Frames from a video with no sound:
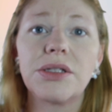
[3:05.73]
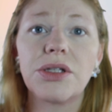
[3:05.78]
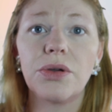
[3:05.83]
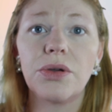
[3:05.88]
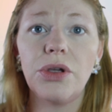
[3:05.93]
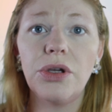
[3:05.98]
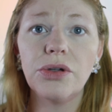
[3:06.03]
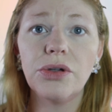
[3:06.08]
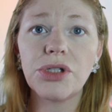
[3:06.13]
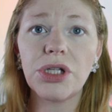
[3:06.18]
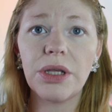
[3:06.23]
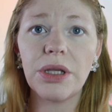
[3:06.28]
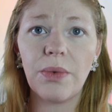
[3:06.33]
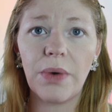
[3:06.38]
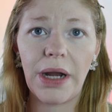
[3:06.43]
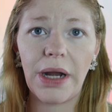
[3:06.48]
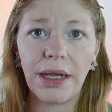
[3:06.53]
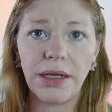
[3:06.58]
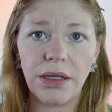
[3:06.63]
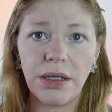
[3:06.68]
So usually
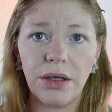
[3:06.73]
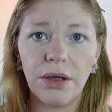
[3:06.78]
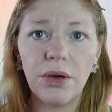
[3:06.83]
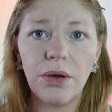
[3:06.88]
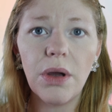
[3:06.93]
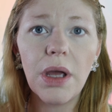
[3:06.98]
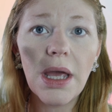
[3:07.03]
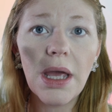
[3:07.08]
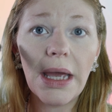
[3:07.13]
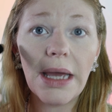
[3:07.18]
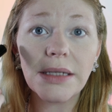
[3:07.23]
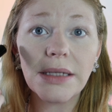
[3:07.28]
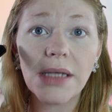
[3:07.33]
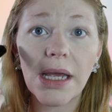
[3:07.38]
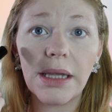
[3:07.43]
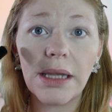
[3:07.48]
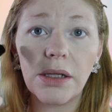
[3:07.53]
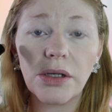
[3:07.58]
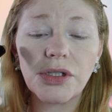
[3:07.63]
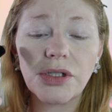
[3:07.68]
what I do is
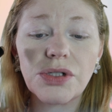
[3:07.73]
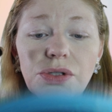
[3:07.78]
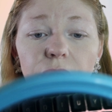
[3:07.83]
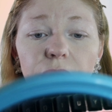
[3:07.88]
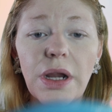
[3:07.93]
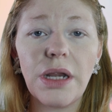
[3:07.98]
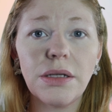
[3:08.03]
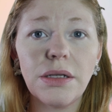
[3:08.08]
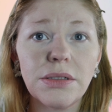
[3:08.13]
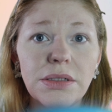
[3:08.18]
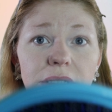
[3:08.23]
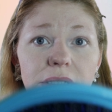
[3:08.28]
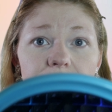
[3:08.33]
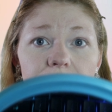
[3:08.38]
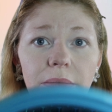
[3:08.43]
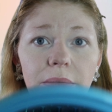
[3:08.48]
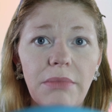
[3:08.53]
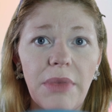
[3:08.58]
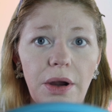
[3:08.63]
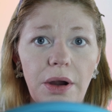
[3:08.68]
I look straight into
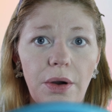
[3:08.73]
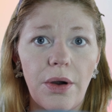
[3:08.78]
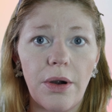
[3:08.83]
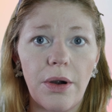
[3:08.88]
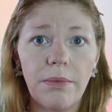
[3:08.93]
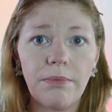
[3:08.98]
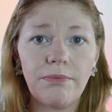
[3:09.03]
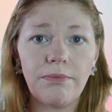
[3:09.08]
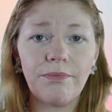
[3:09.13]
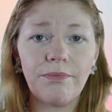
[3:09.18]
the mirror